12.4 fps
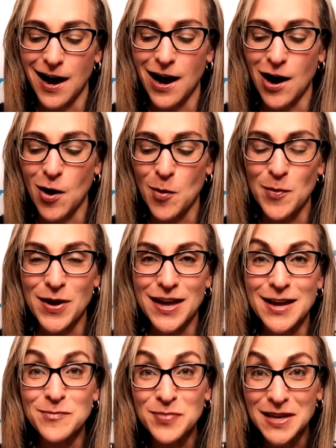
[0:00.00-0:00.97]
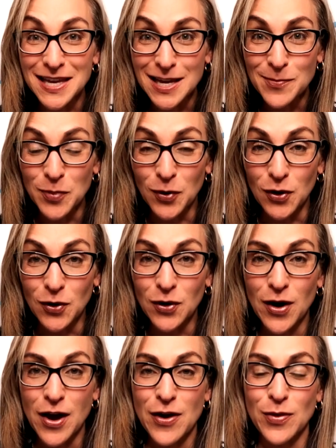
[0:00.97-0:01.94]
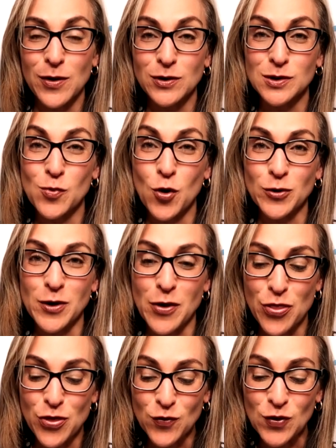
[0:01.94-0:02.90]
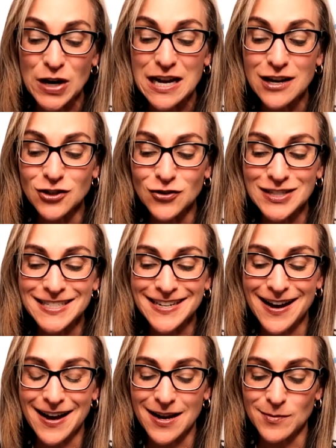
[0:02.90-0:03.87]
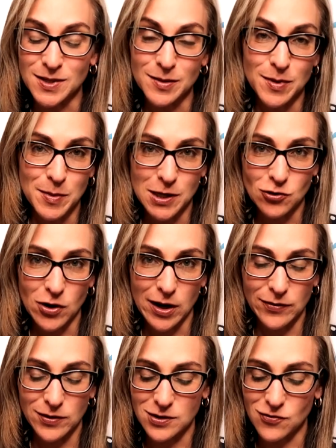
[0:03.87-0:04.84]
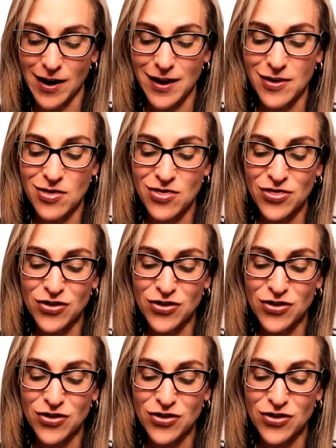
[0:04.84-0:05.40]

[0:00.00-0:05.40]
In people, there's more than 300 times, let me make sure I get this right,